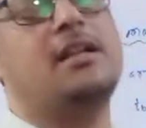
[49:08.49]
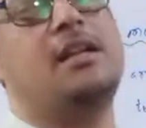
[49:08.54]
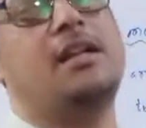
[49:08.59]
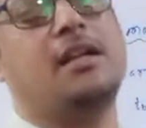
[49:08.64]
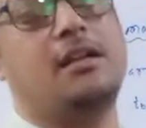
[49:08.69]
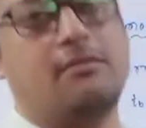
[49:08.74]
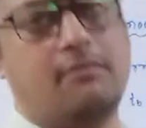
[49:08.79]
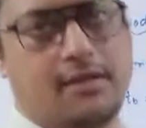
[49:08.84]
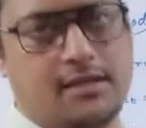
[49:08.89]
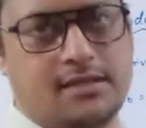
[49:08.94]

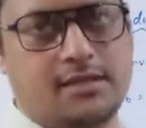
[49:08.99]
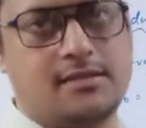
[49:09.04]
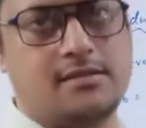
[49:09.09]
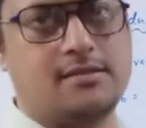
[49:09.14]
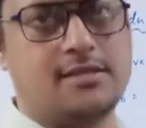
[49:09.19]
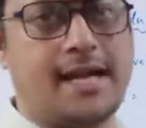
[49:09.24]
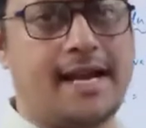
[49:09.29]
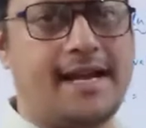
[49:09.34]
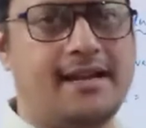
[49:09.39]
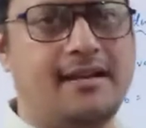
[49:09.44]
equations,
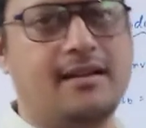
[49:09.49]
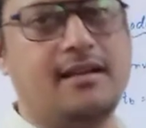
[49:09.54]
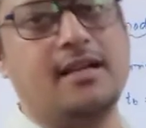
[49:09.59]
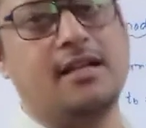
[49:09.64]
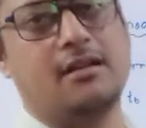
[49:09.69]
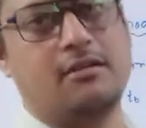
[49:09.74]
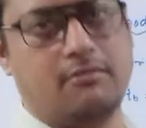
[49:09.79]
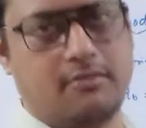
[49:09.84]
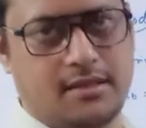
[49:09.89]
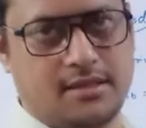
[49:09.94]
standard
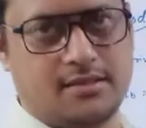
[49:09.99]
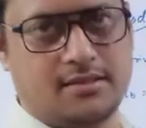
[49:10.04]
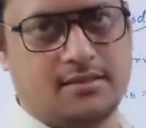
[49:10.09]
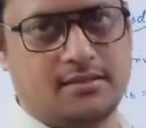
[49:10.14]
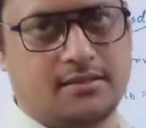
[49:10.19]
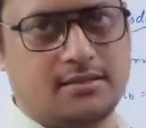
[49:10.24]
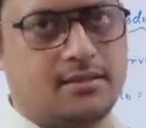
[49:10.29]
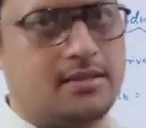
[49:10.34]
equations.